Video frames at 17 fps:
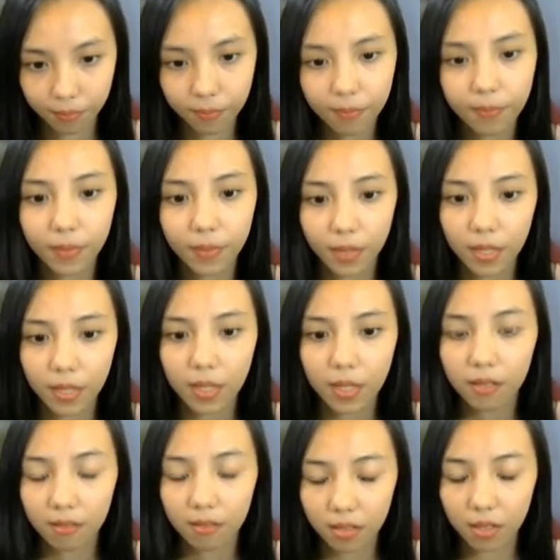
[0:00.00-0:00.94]
will be
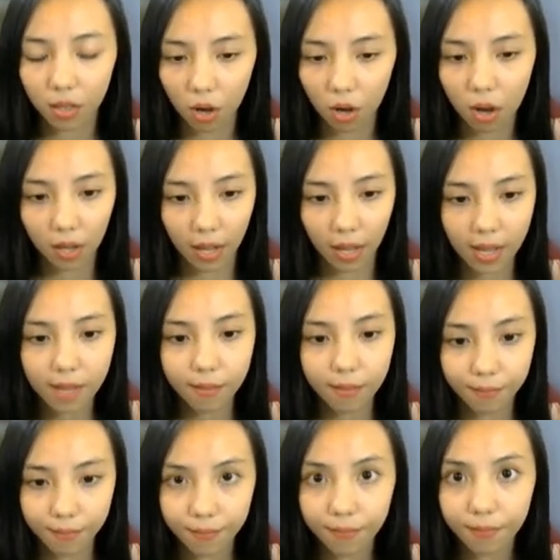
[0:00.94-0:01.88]
0. Because
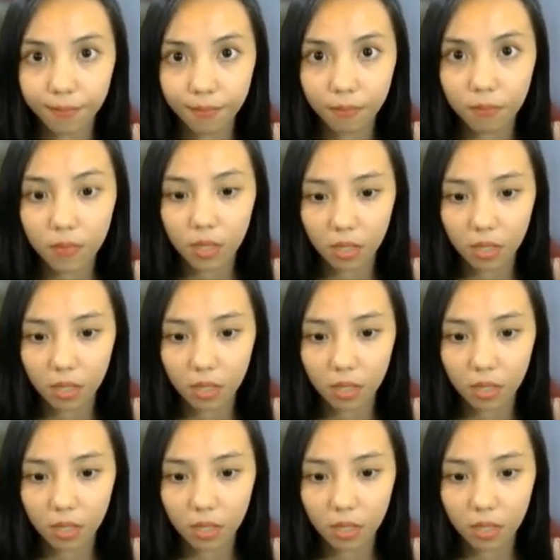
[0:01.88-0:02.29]
otherwise we crash.